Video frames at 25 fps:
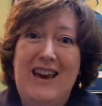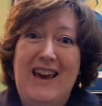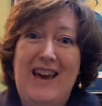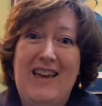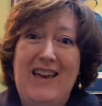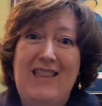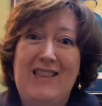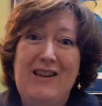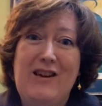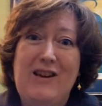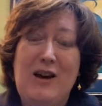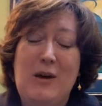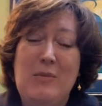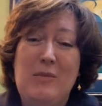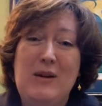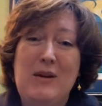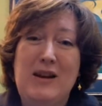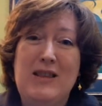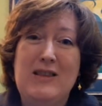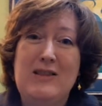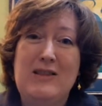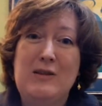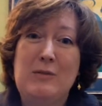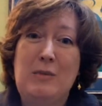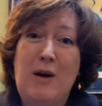And the
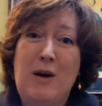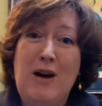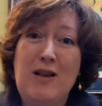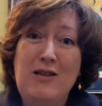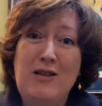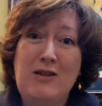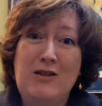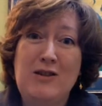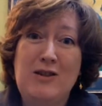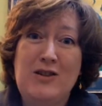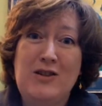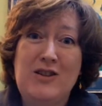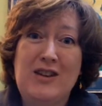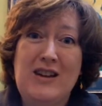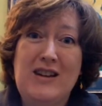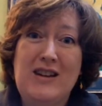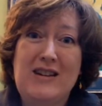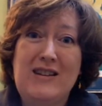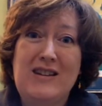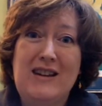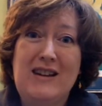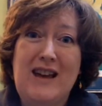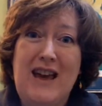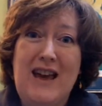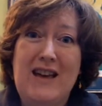company that sponsors
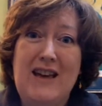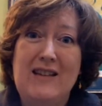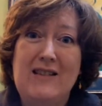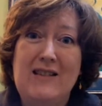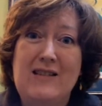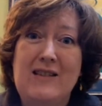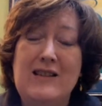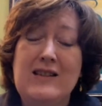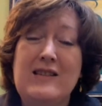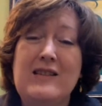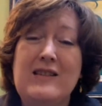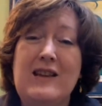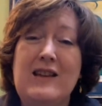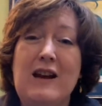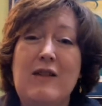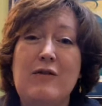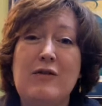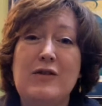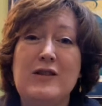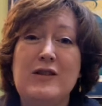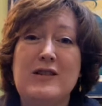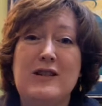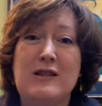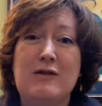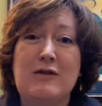it has
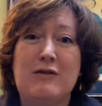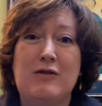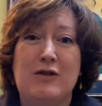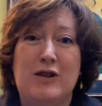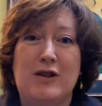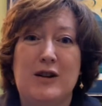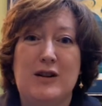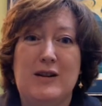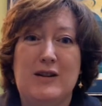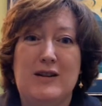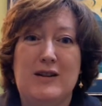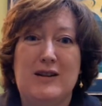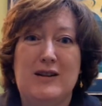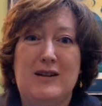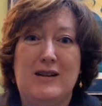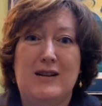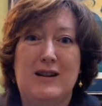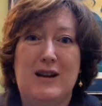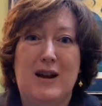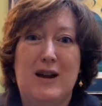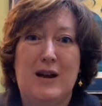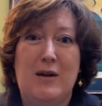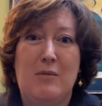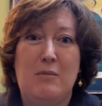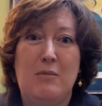several different
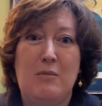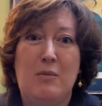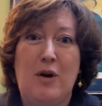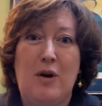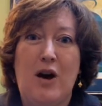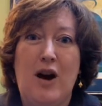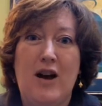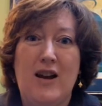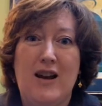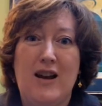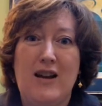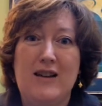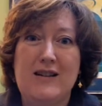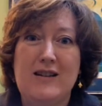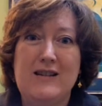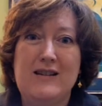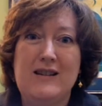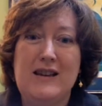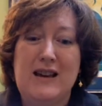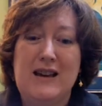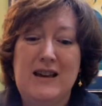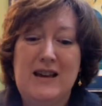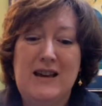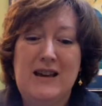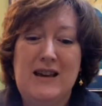um, products
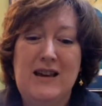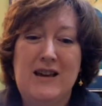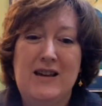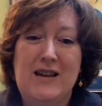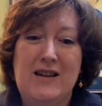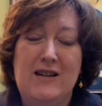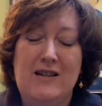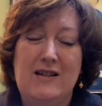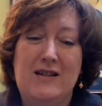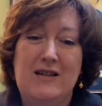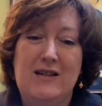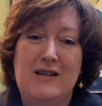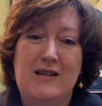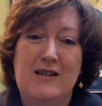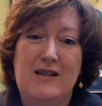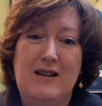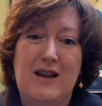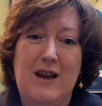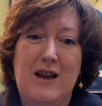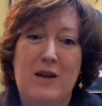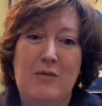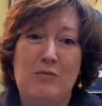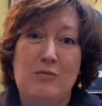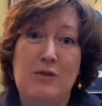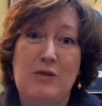in
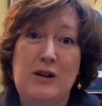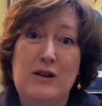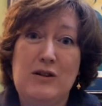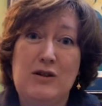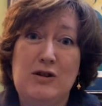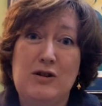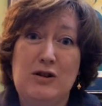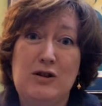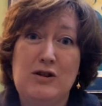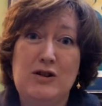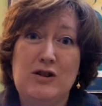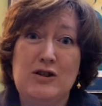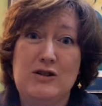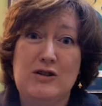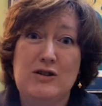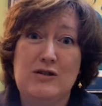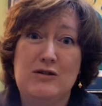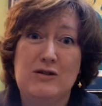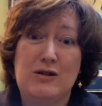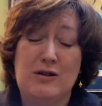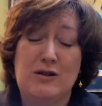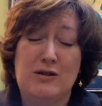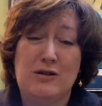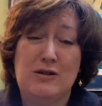um, research